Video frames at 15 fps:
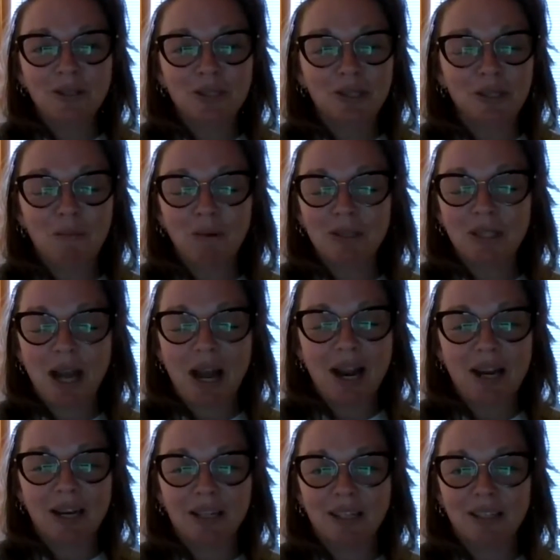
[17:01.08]
super
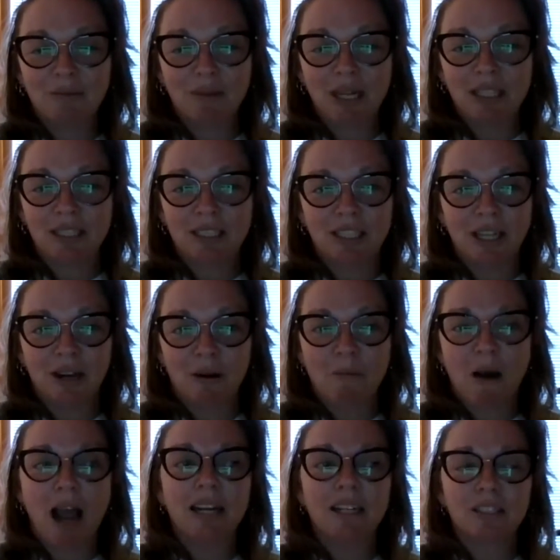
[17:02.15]
tight. We still,
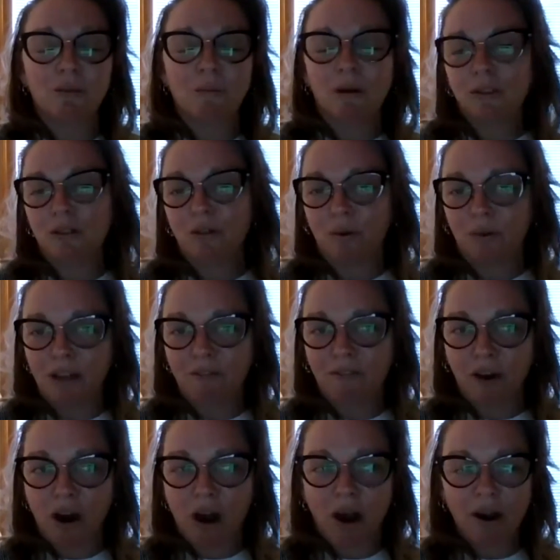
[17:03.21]
minus the ones who don't live
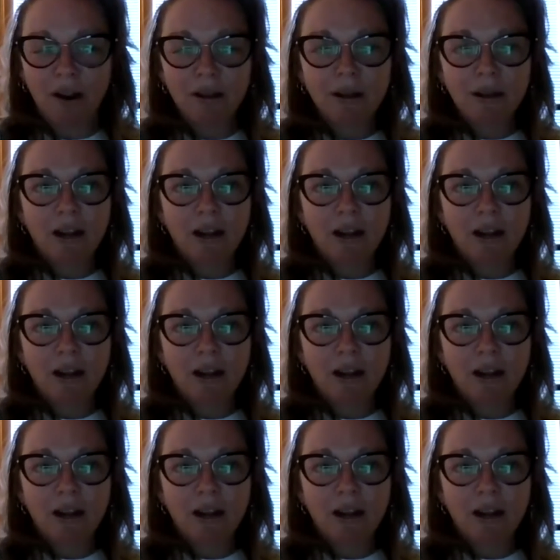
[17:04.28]
here.